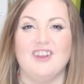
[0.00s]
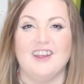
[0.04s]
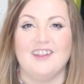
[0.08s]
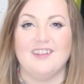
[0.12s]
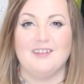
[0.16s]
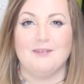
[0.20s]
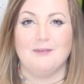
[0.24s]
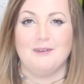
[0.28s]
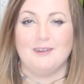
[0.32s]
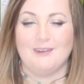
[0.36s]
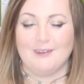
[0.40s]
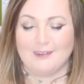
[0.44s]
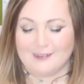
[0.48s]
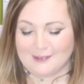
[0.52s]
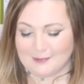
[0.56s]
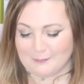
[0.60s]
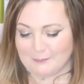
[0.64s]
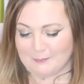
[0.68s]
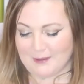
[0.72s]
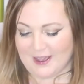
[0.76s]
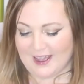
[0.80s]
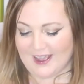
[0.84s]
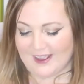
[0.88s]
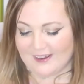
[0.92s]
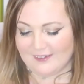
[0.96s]
Jasmine
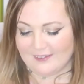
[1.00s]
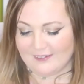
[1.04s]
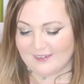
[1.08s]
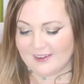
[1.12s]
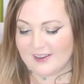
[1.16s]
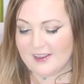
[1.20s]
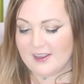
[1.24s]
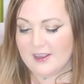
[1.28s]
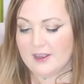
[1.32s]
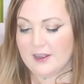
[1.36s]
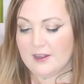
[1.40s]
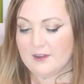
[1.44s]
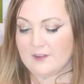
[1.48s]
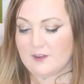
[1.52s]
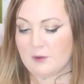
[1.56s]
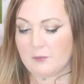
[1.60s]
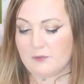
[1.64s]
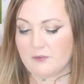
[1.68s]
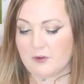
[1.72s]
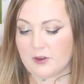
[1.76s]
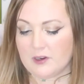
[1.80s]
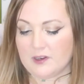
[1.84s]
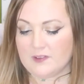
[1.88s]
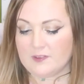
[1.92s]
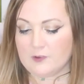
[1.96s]
doesn't mind. So
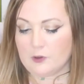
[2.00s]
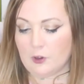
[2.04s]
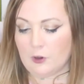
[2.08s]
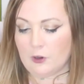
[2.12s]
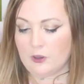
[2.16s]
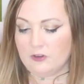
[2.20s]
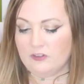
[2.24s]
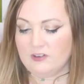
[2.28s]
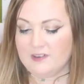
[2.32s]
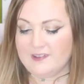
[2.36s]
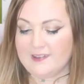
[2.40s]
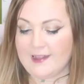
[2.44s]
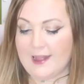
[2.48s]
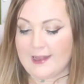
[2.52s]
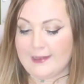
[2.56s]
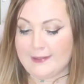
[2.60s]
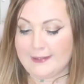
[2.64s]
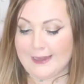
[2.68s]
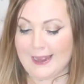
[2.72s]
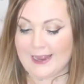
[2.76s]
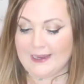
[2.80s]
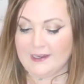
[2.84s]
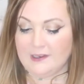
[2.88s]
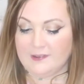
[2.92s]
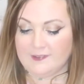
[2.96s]
we've got this gorgeous
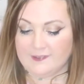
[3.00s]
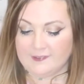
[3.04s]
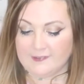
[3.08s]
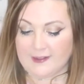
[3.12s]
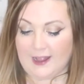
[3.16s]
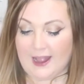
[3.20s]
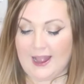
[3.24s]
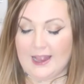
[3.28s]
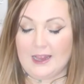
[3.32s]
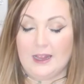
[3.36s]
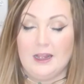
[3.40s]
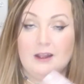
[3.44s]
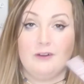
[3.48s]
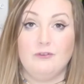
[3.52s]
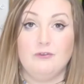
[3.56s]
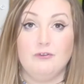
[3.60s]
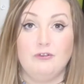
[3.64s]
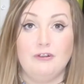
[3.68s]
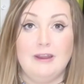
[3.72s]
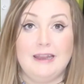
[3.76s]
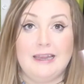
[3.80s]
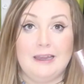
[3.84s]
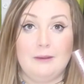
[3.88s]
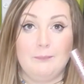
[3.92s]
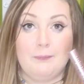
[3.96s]
night sky. I've
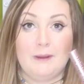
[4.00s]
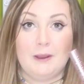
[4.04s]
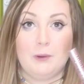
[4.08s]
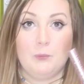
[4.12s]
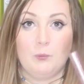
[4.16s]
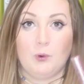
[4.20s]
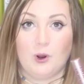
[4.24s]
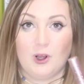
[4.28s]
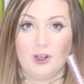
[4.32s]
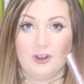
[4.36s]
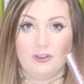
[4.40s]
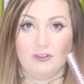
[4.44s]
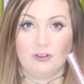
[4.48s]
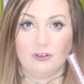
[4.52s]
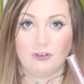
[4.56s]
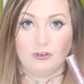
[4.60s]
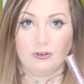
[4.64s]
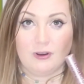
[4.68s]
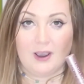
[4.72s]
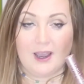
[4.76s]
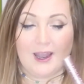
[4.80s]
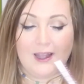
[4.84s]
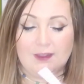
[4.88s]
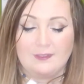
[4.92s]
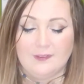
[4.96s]
really been wanting to
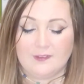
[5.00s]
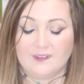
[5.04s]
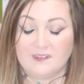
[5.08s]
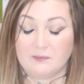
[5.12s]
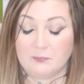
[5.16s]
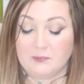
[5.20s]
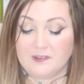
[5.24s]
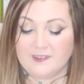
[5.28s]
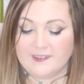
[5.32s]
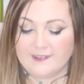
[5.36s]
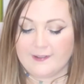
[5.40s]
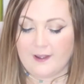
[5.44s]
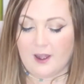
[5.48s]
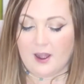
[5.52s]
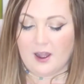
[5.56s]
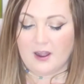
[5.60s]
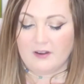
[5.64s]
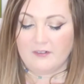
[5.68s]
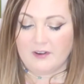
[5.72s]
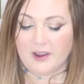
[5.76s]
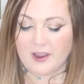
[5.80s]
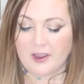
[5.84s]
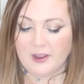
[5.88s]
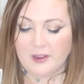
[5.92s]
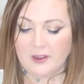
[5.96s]
try this
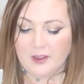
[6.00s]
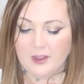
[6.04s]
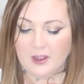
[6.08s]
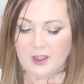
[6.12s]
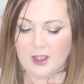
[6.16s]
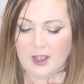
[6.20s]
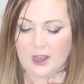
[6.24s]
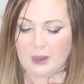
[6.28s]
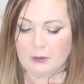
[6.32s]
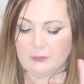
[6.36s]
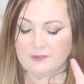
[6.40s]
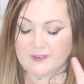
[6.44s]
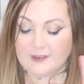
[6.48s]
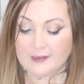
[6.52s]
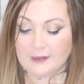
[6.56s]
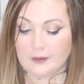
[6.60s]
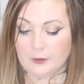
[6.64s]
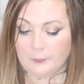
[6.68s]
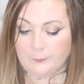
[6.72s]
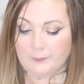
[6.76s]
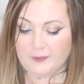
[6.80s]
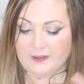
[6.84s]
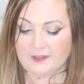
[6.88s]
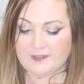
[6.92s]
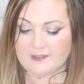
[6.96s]
mascara. I was a
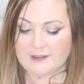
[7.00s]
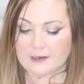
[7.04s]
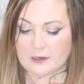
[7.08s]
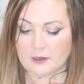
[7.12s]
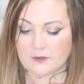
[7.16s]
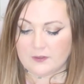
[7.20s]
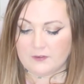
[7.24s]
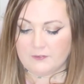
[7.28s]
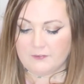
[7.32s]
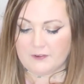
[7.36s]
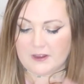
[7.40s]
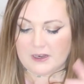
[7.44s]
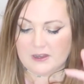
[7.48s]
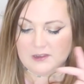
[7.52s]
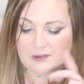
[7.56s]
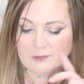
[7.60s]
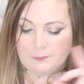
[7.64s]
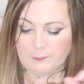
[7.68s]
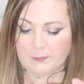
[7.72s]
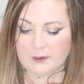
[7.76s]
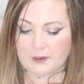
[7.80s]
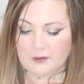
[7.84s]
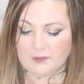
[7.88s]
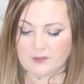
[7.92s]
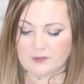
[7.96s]
little bit sitting on the
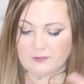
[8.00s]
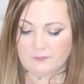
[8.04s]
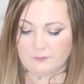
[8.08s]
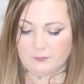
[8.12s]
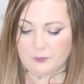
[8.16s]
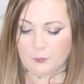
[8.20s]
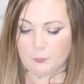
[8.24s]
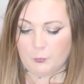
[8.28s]
fence because of